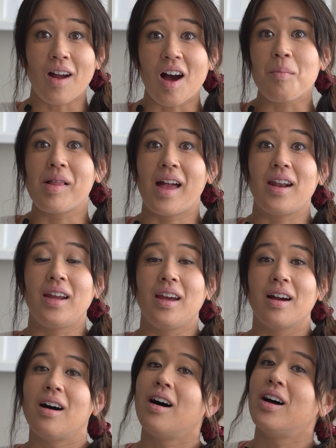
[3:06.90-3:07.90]
not
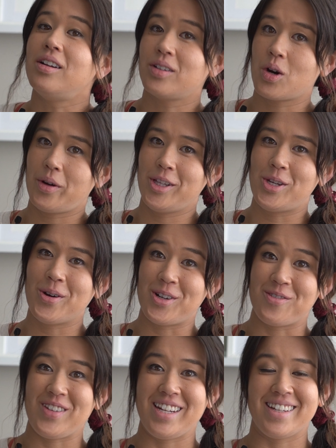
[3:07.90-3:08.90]
planning on going to
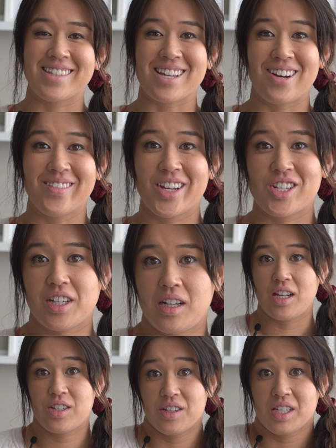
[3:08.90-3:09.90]
an obedience competition,
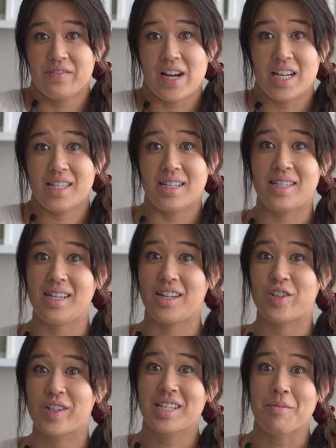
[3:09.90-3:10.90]
it's just fun to
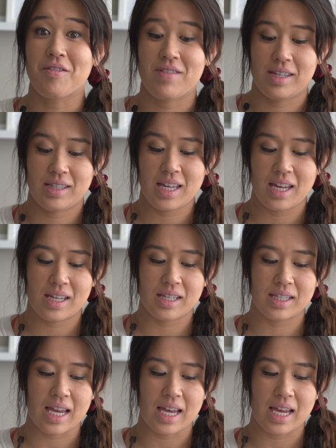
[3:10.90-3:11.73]
teach some of these things,